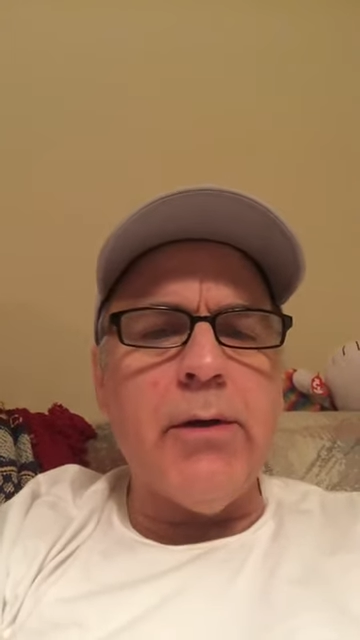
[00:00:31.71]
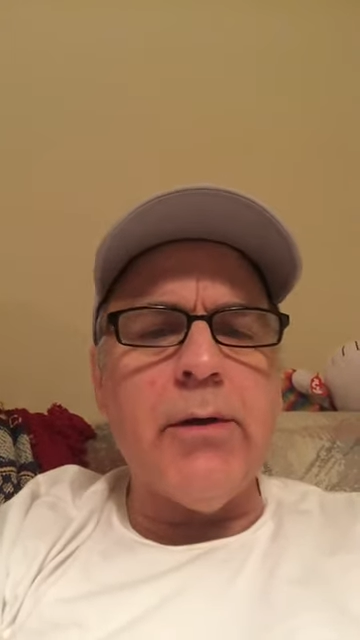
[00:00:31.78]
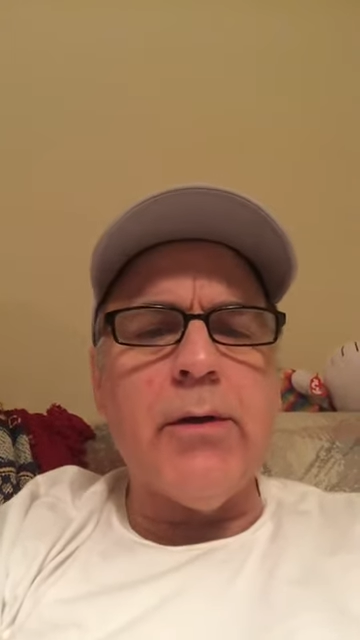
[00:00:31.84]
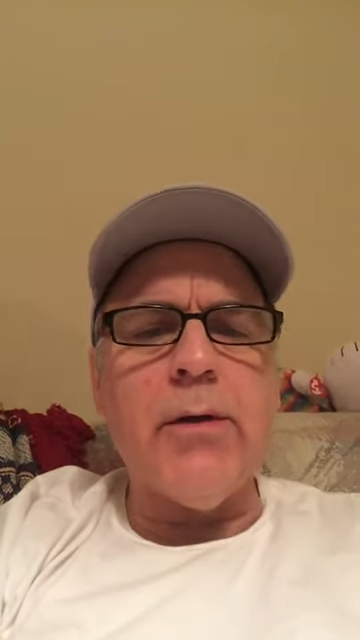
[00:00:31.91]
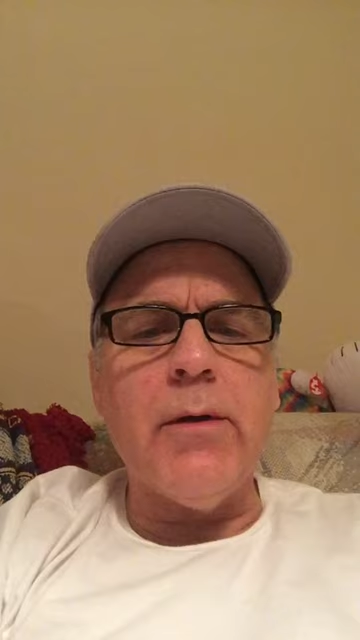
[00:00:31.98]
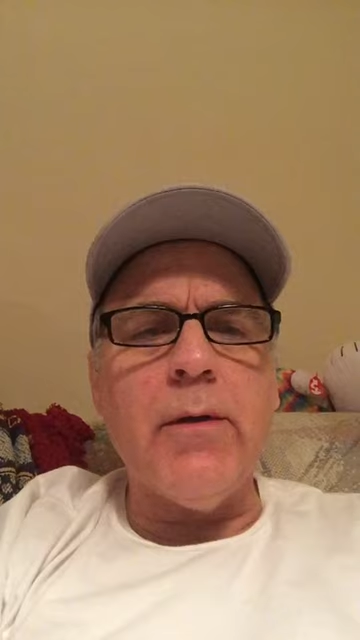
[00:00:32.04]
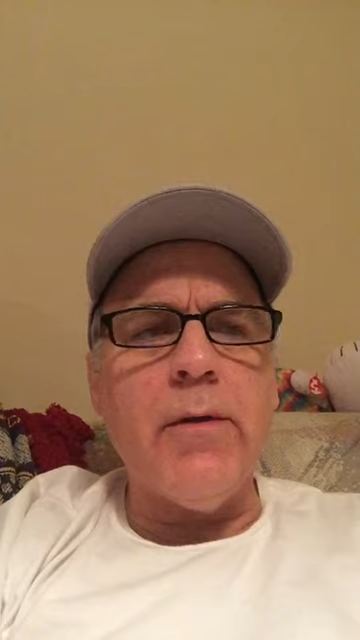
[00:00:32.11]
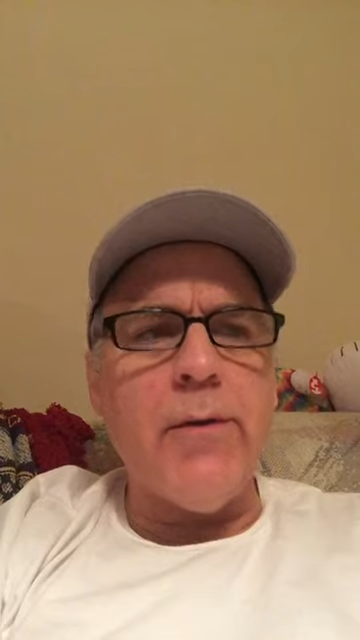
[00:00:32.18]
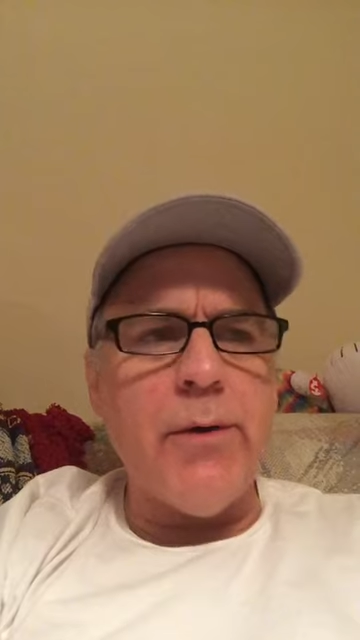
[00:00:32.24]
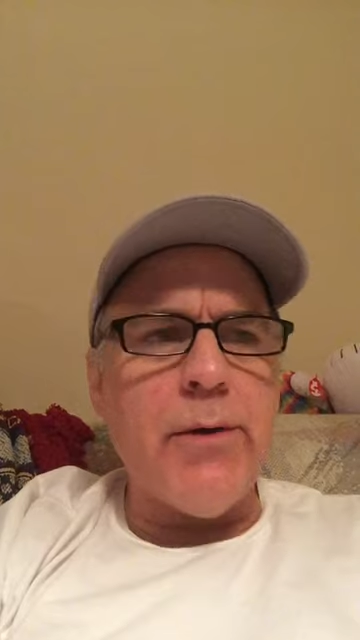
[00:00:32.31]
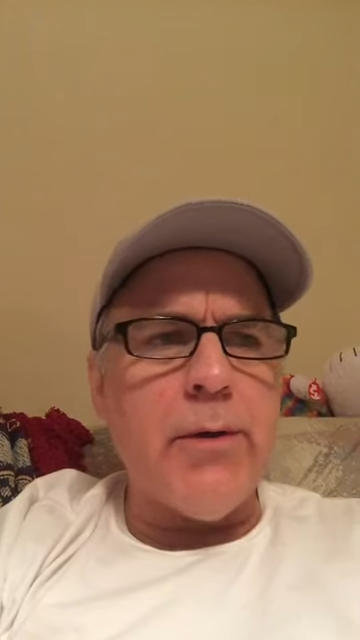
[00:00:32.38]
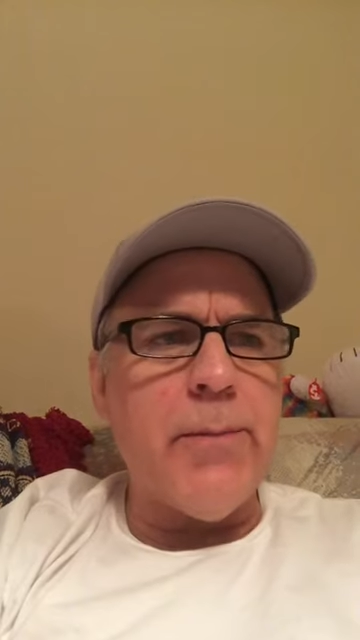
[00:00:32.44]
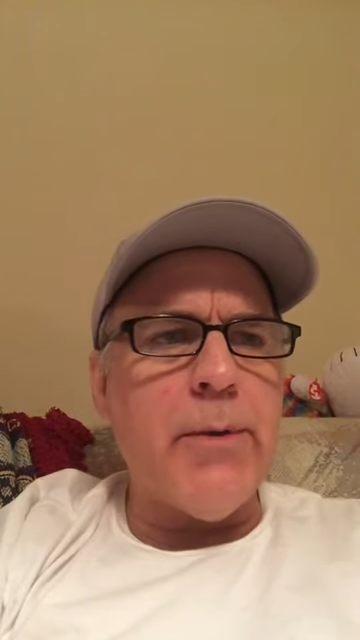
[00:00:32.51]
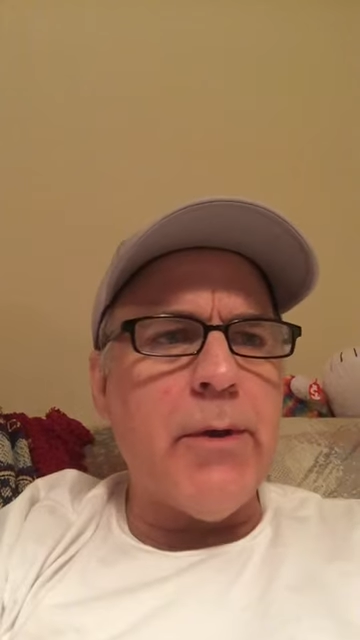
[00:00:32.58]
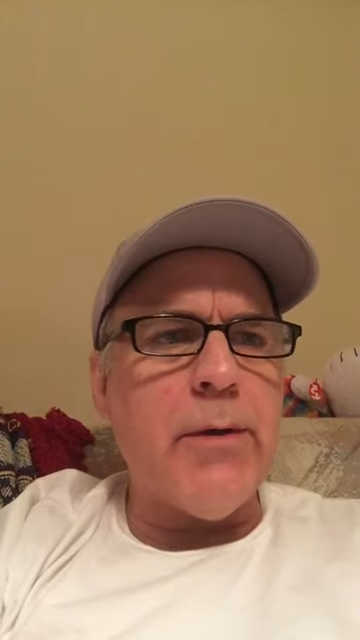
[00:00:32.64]
and
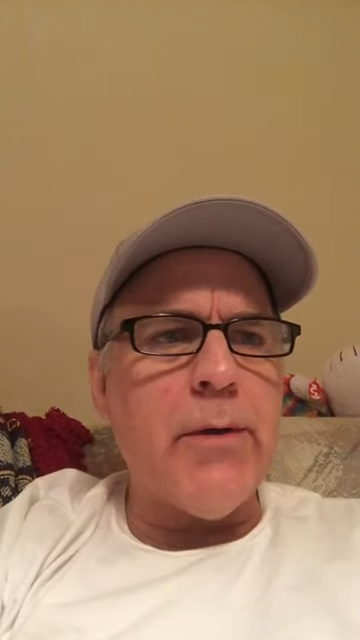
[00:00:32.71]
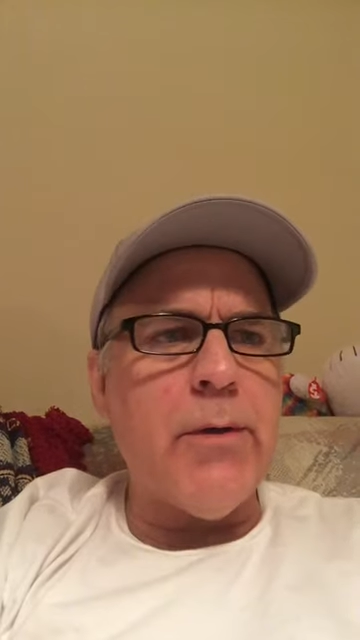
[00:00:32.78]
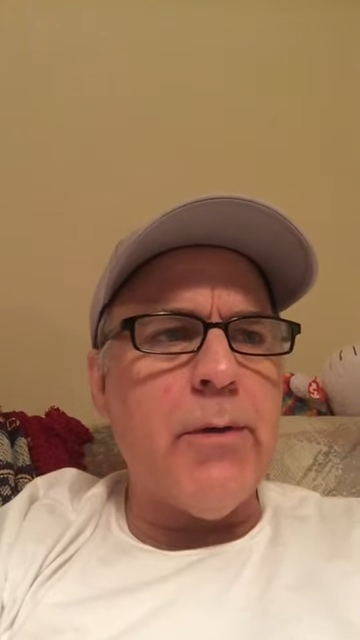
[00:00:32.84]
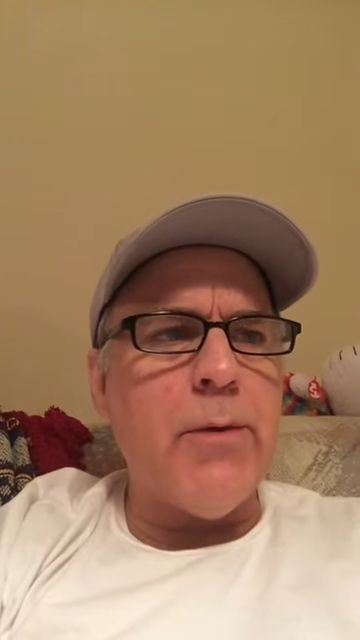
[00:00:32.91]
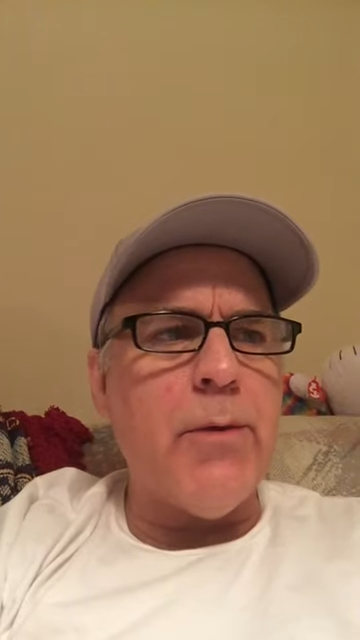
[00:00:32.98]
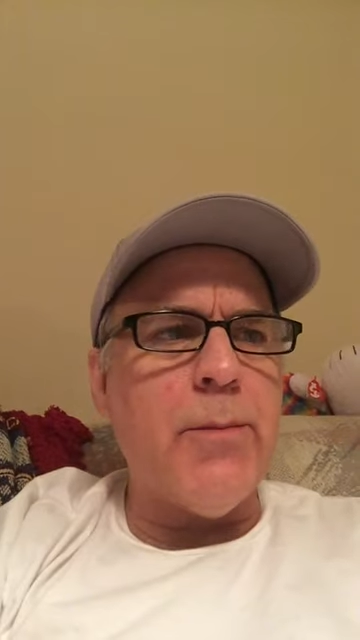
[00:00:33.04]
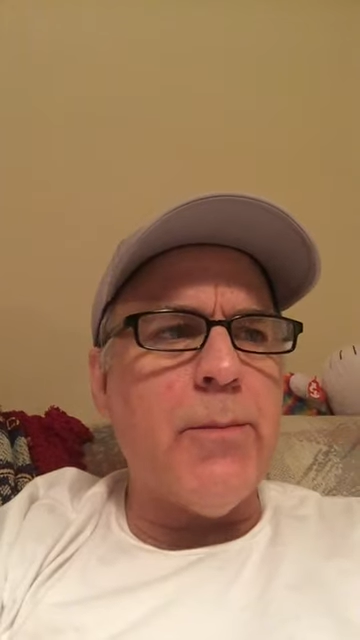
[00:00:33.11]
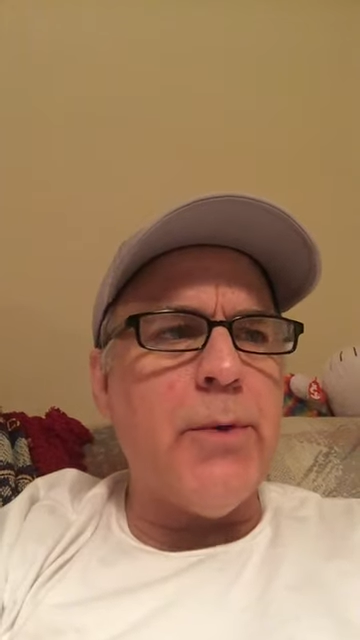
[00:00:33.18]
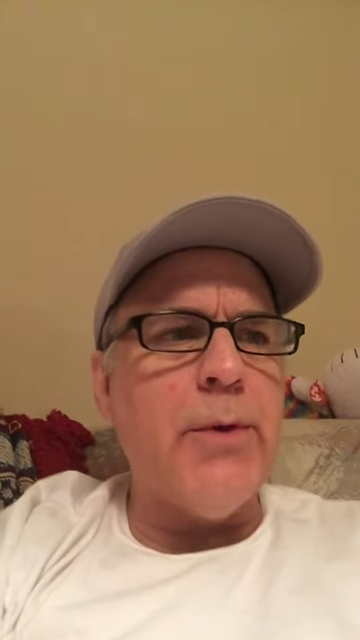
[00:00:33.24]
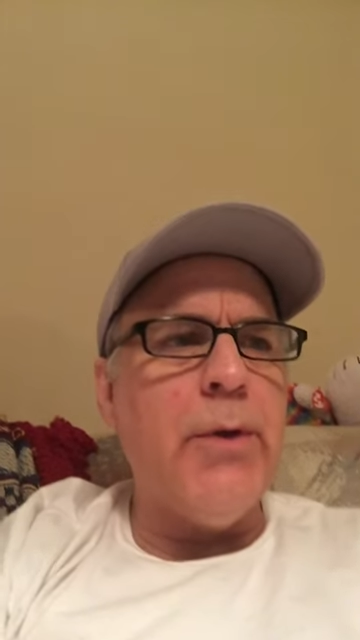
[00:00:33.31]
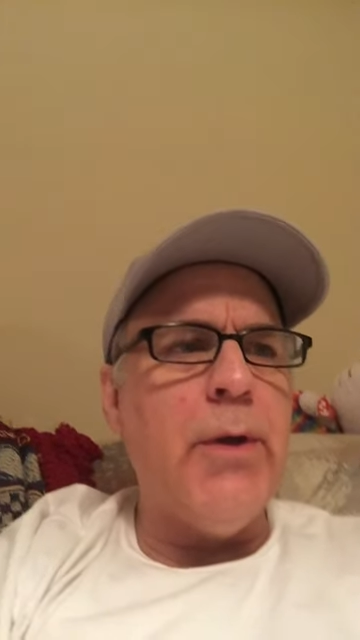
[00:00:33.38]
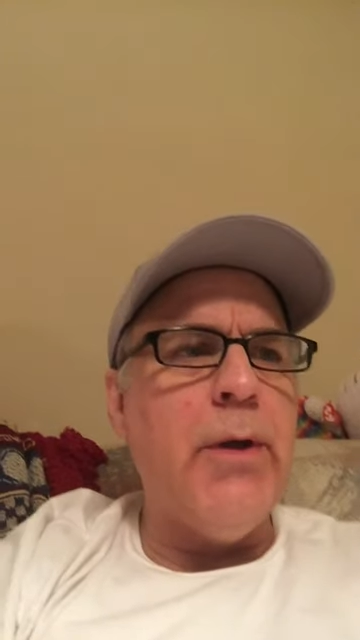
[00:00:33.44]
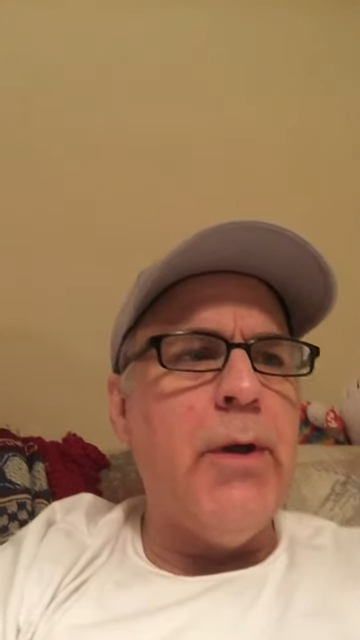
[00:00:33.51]
thought about home,